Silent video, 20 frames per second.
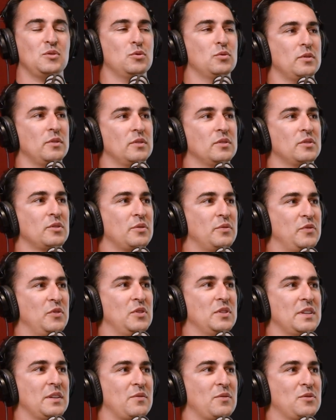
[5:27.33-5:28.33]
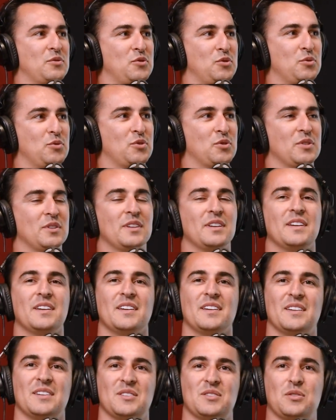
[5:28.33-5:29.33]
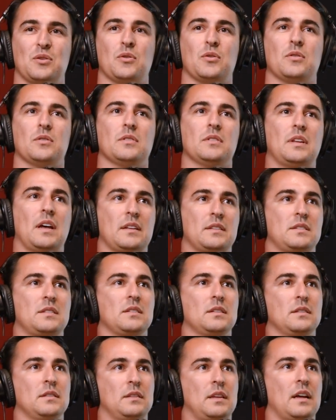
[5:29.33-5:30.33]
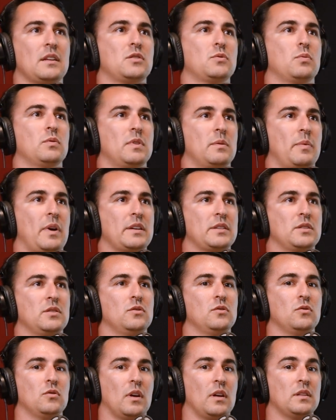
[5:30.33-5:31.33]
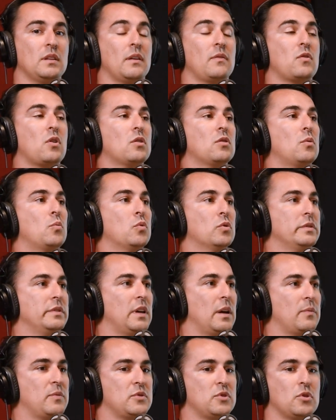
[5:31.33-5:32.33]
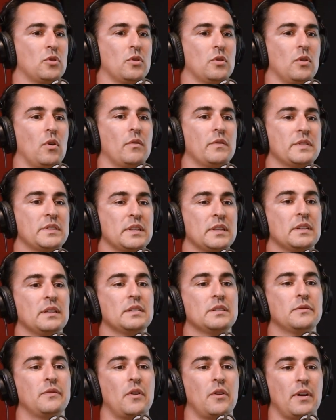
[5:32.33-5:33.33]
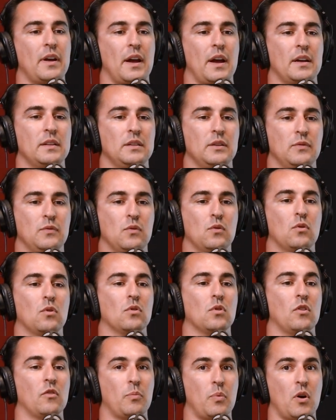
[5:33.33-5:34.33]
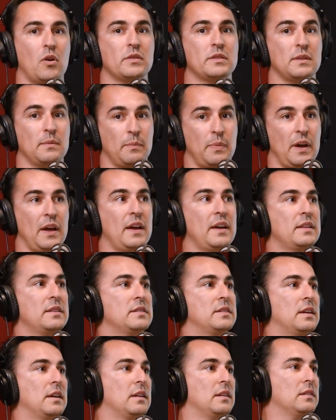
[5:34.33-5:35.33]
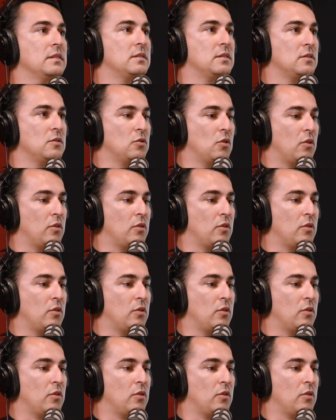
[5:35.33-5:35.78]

Julie, you're going to confuse everyone. Shush. So that's what they're basically, and they've got a lot more depth. So obviously it's very handy for a lot of pots and pans and,